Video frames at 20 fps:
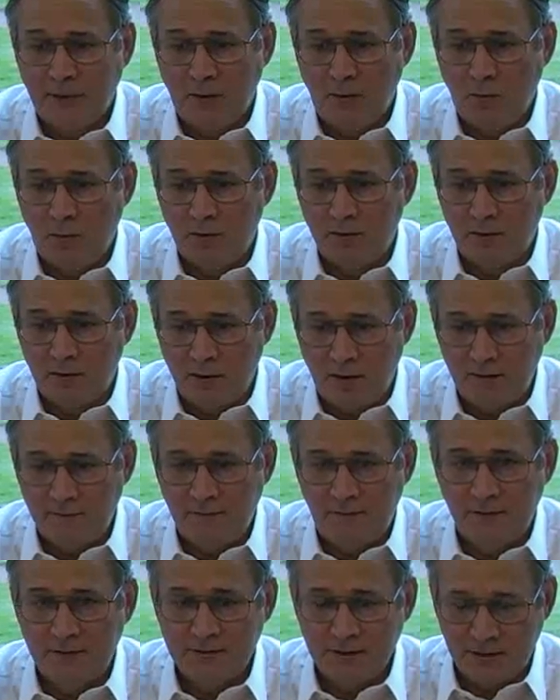where they're not
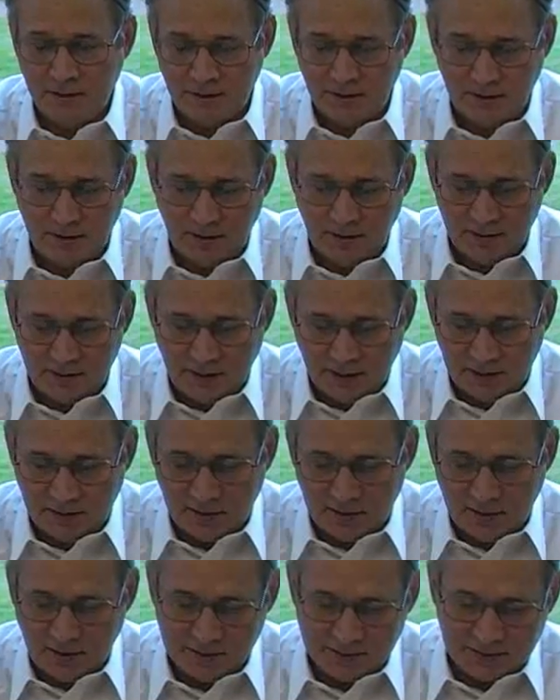physically
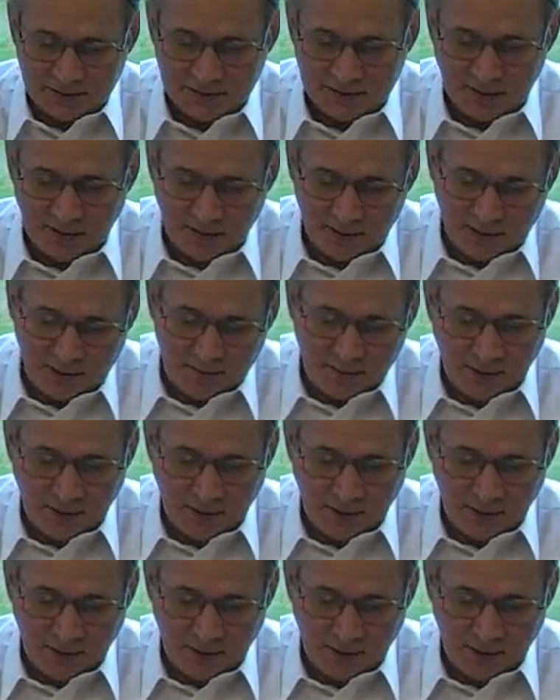addicted necessarily.